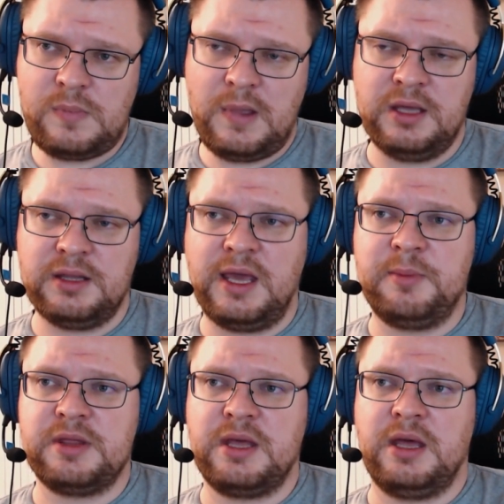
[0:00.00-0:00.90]
in
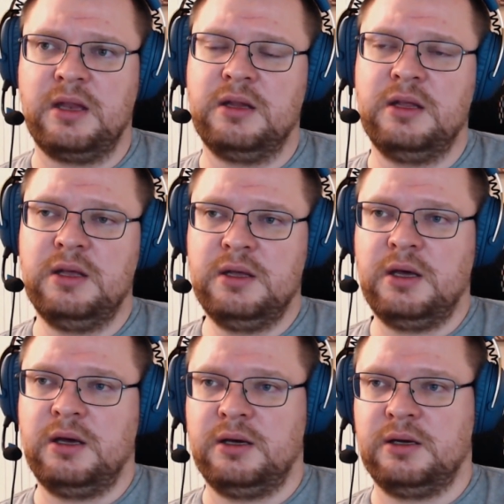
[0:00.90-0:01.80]
gaming that
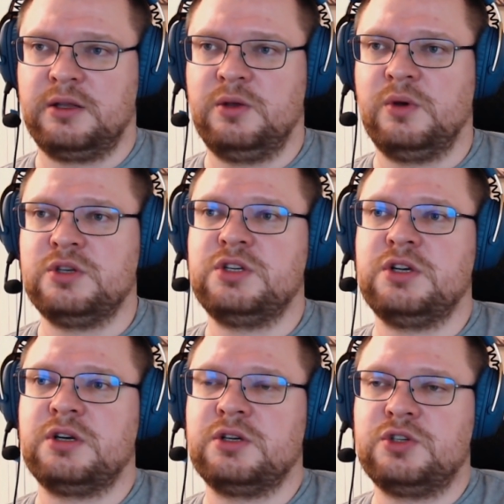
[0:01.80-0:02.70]
uh, QA
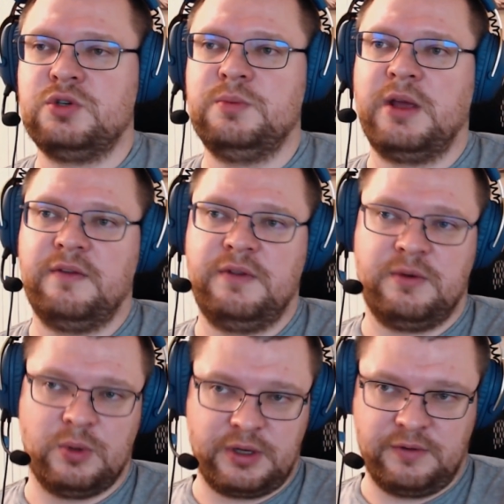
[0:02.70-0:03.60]
engineer should make if they're
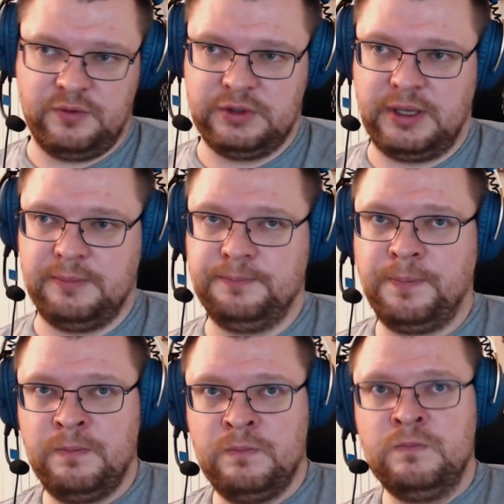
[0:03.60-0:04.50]
working full time.
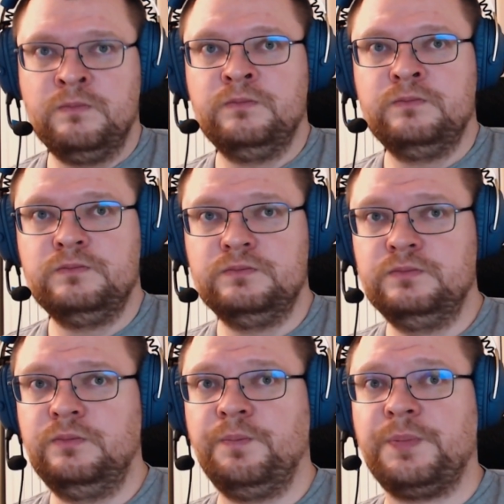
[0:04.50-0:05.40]

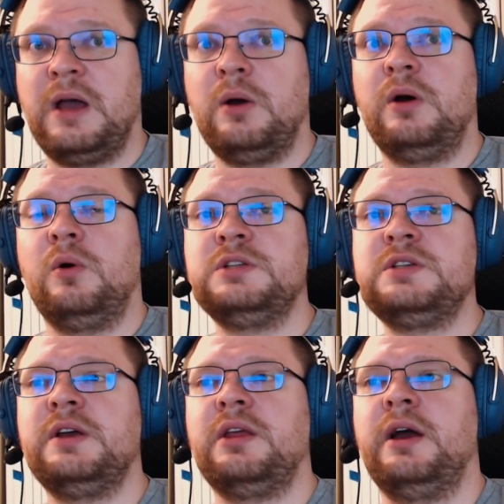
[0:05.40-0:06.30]
Now, also,
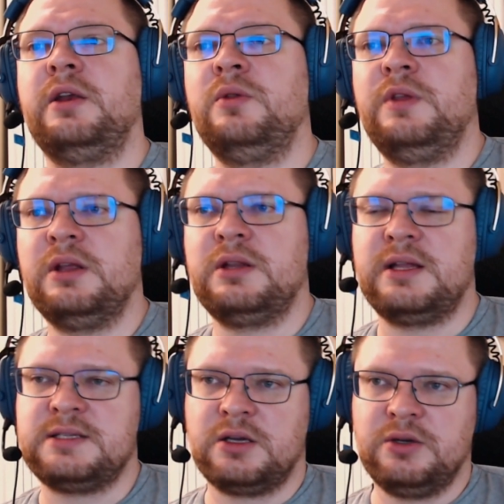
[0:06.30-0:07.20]
I, I don't think
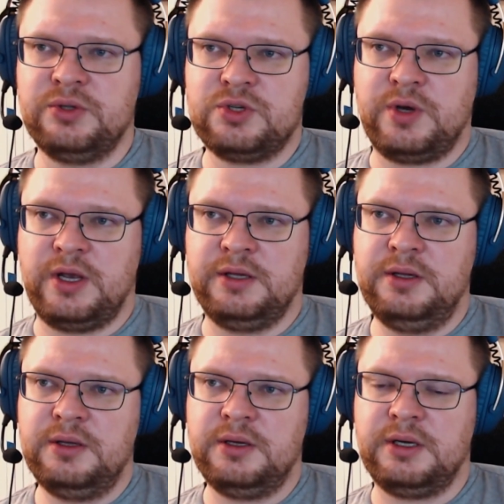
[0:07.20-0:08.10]
that's a good trend
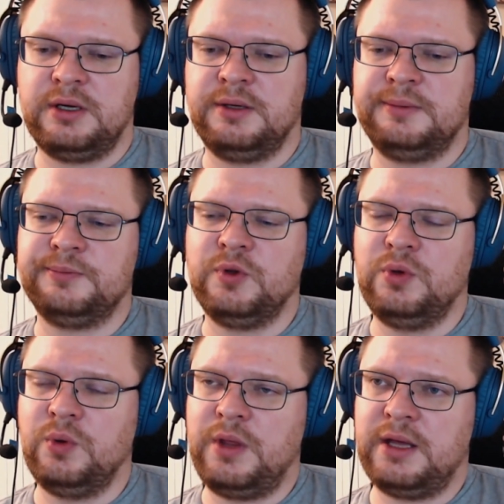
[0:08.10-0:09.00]
um, to
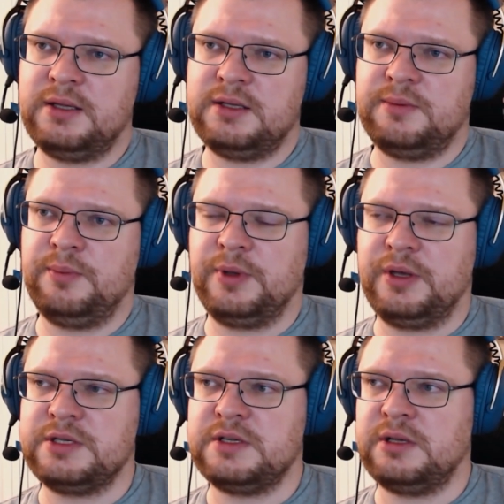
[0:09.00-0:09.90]
do that because